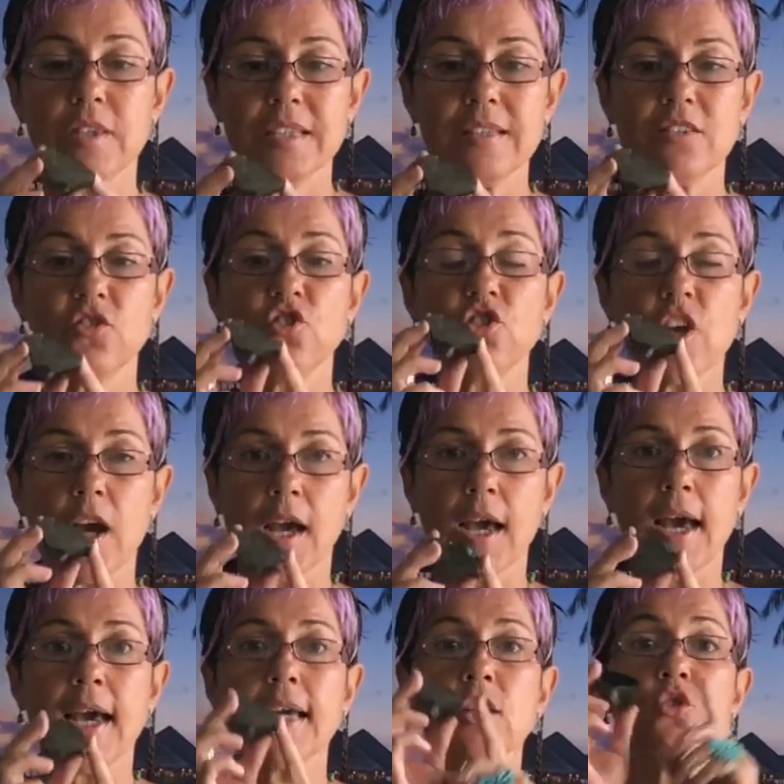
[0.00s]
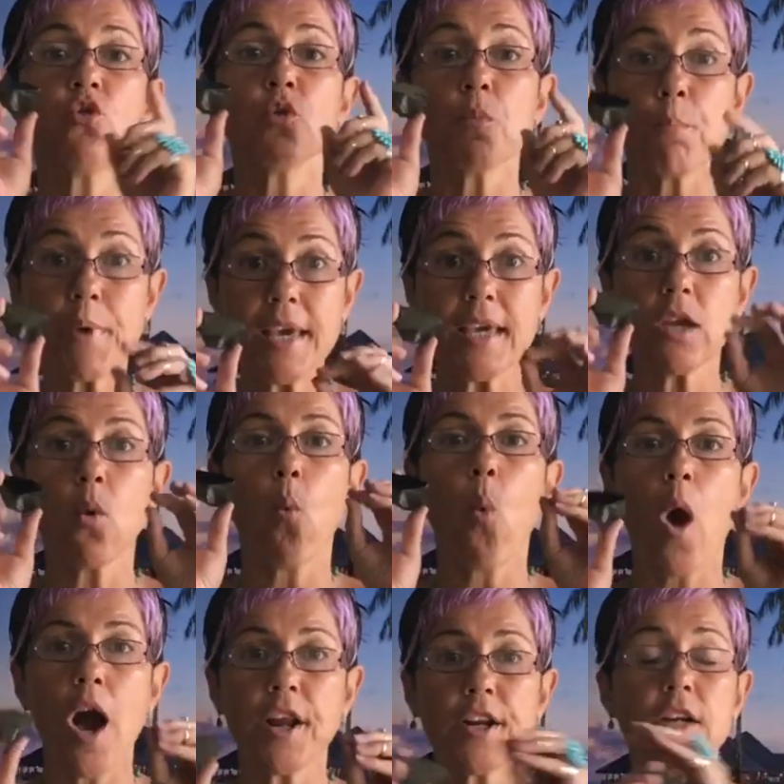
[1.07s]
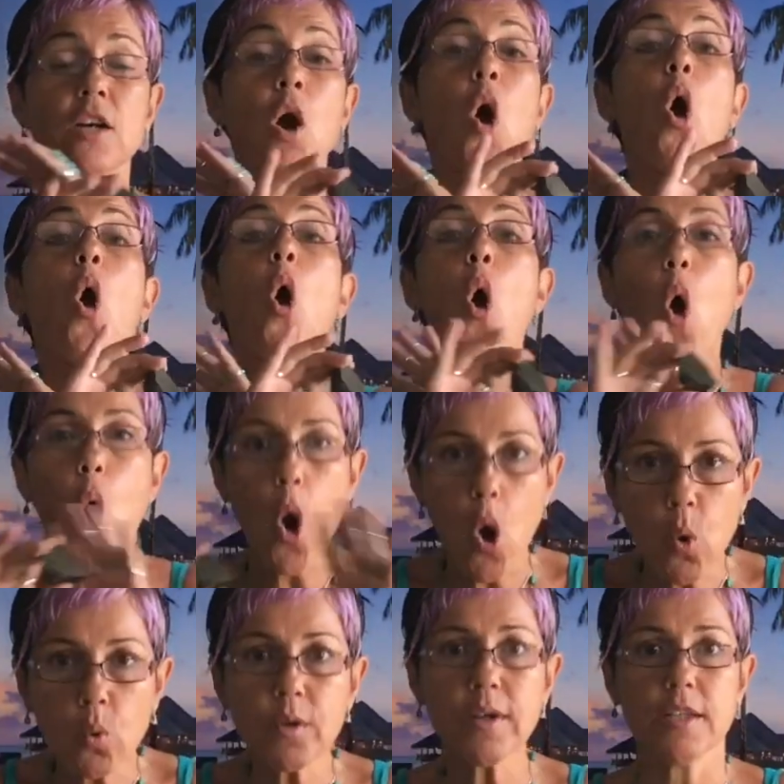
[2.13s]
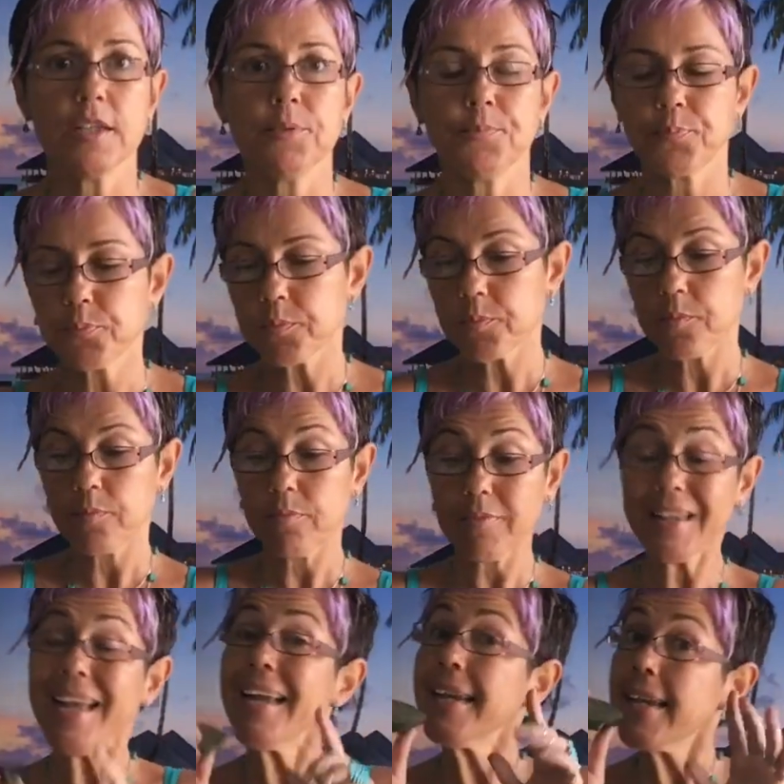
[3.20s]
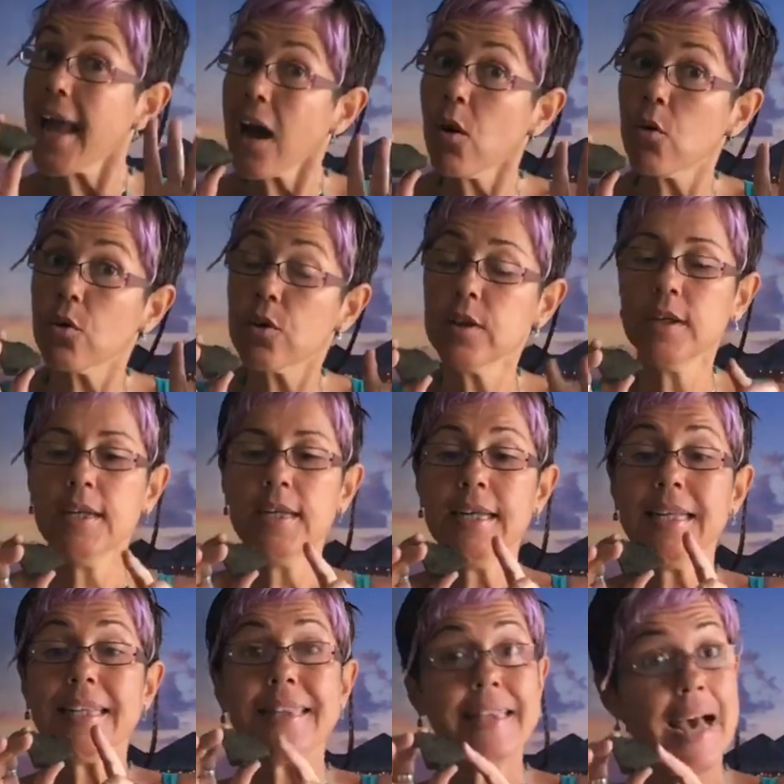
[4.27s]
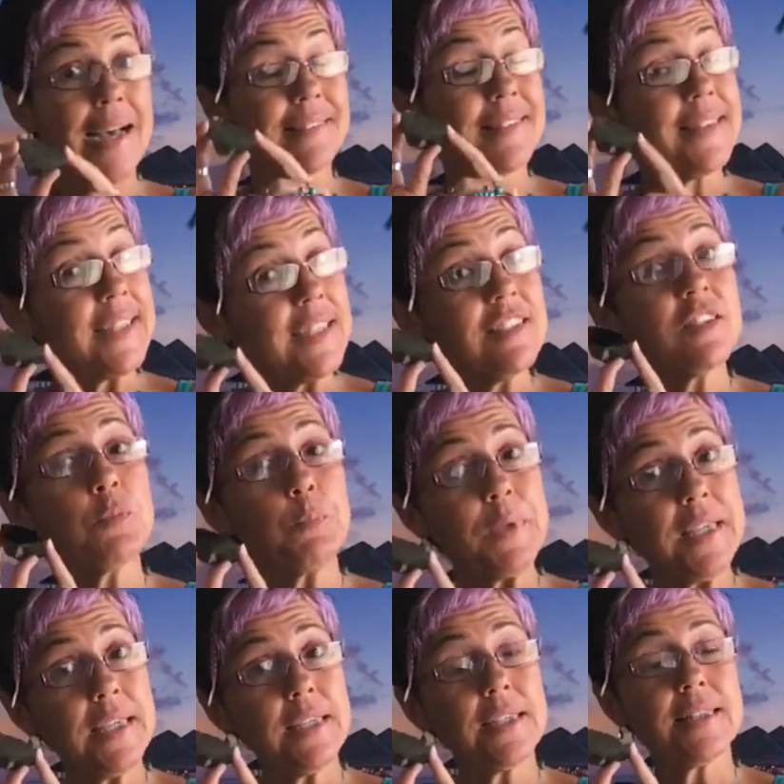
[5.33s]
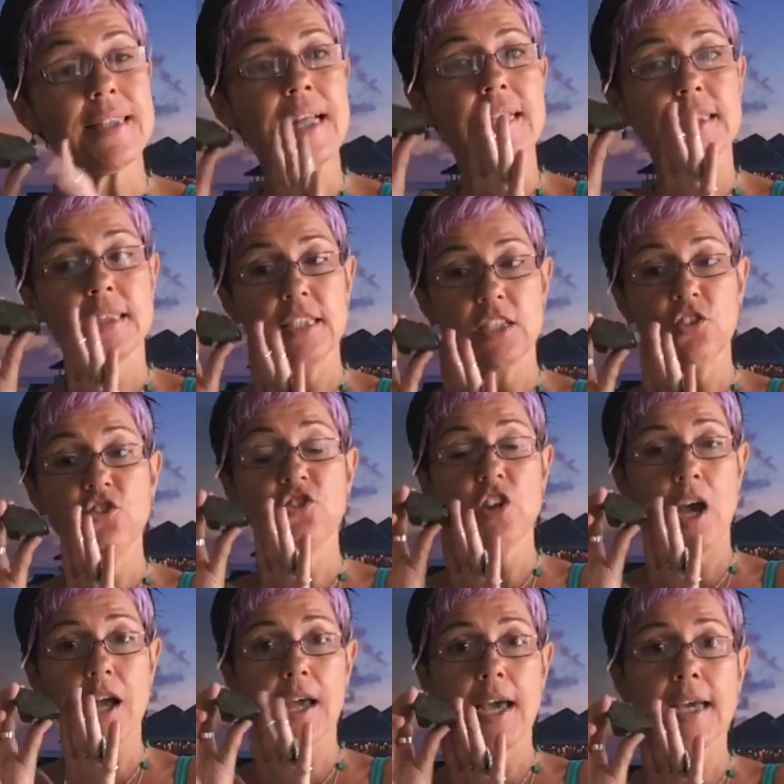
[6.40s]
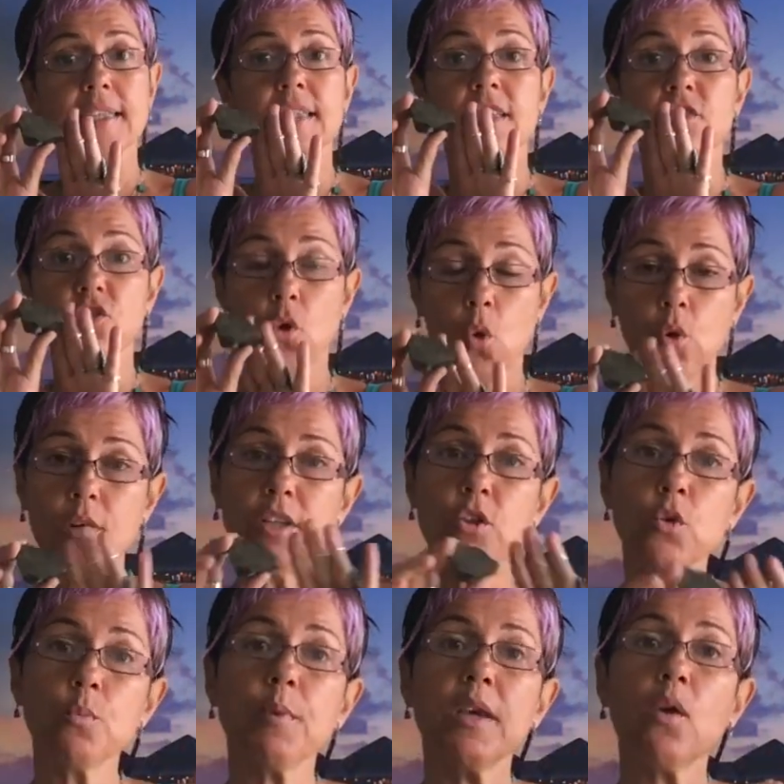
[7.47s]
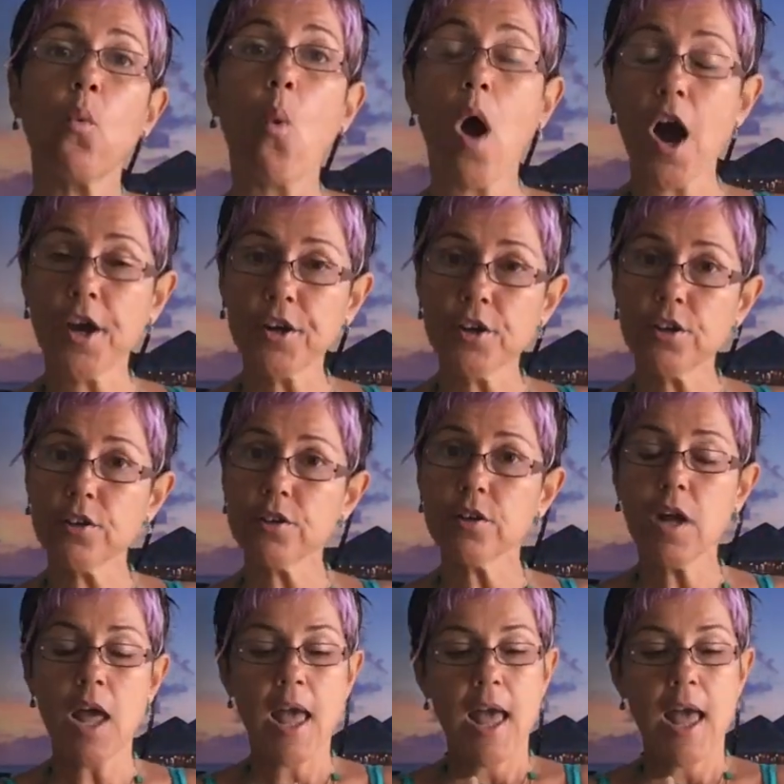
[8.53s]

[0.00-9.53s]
this Shungite to make water only. Now, does this mean that this Shungite is only to make water